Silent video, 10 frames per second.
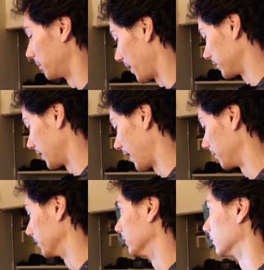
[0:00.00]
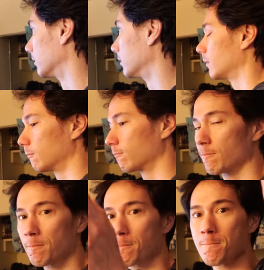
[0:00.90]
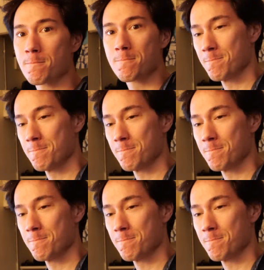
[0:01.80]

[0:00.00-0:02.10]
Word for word: about to happen. I